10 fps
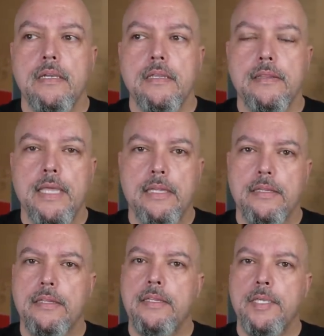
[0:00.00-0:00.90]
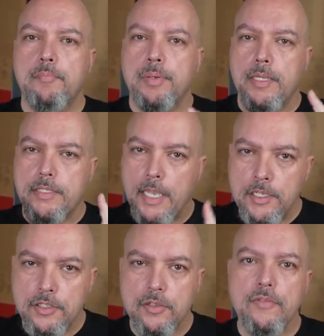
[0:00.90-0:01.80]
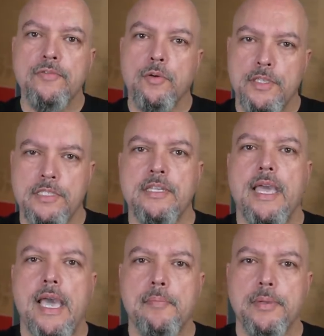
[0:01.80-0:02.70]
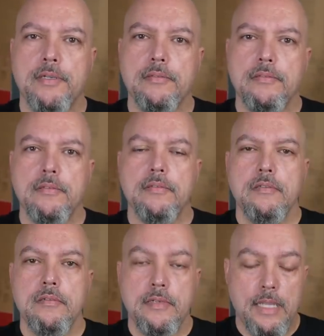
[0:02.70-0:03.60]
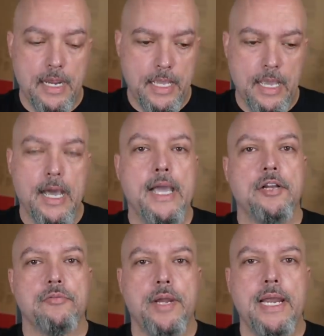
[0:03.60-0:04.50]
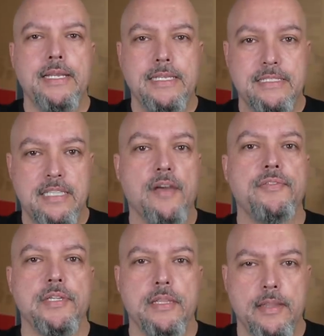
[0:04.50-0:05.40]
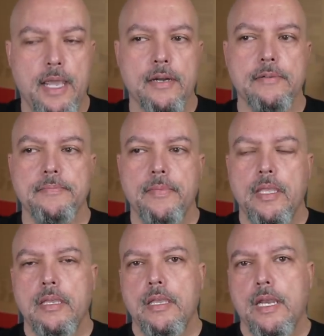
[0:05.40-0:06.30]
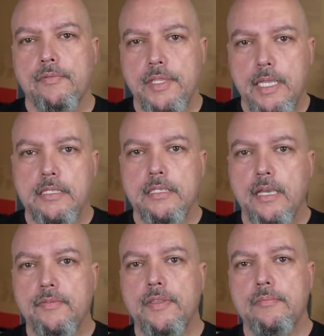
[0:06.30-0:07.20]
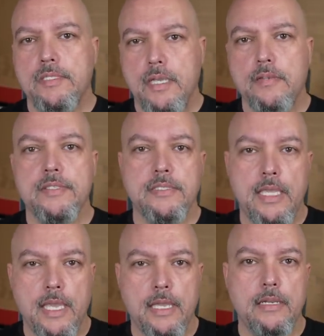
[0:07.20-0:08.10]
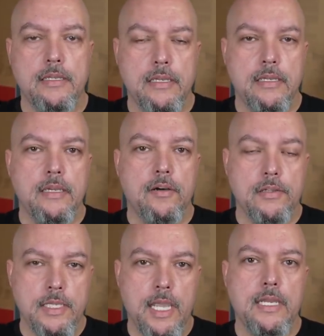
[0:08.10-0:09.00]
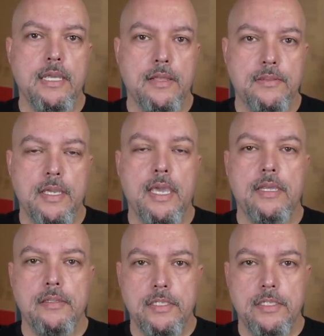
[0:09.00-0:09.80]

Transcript: then the potential for this to happen at a higher rate is definitely there. And if the ATF themselves said on the 88th day the